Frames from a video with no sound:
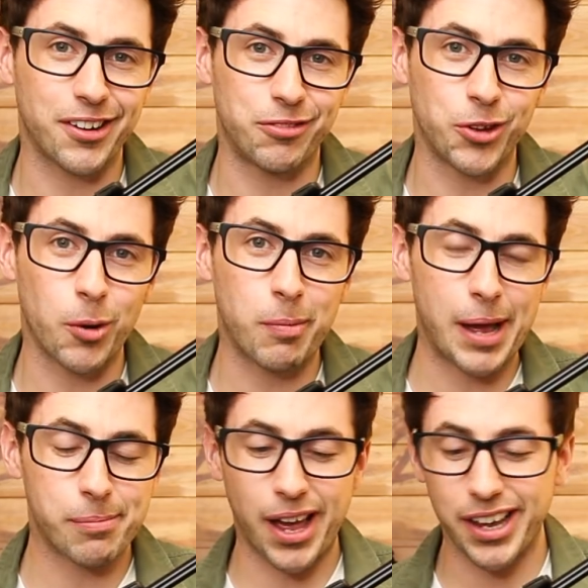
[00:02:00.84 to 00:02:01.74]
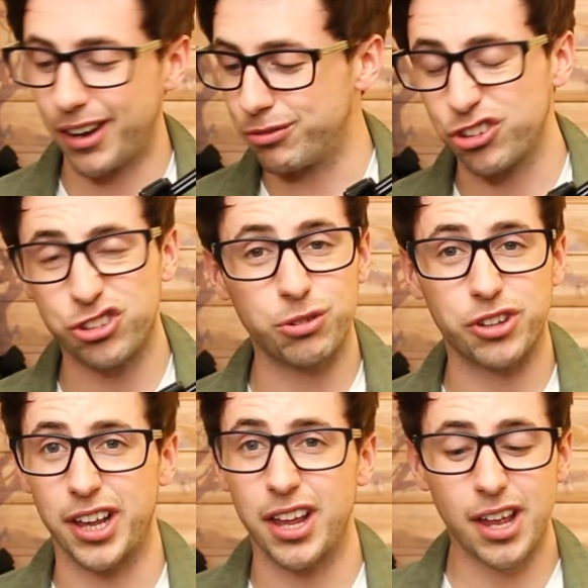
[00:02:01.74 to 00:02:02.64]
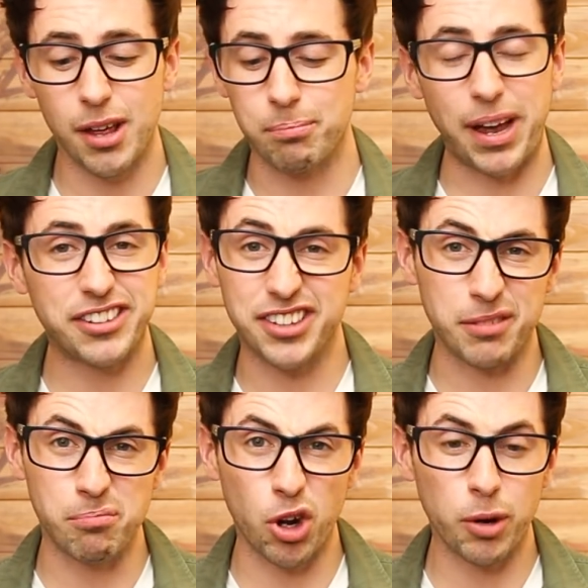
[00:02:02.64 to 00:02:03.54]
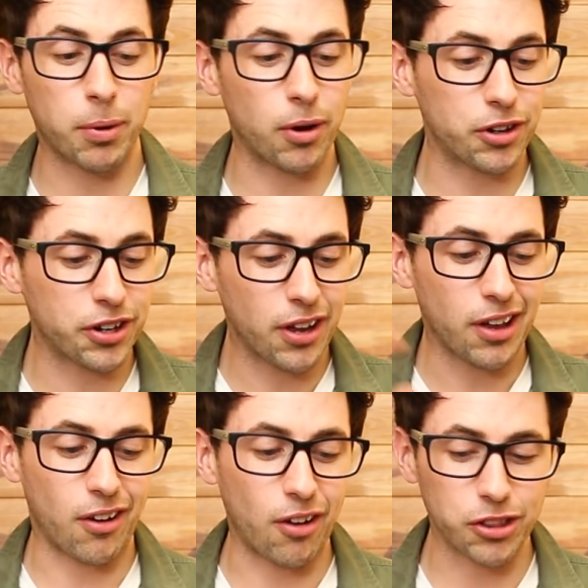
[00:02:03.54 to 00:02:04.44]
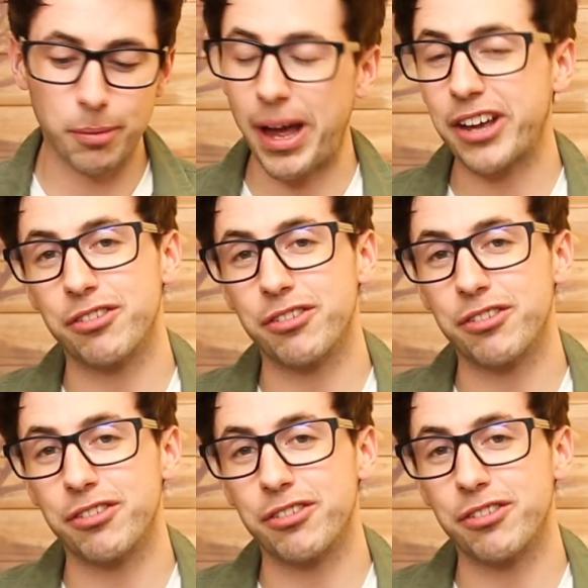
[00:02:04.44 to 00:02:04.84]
of your backpack. I've just used a basic monopod on the back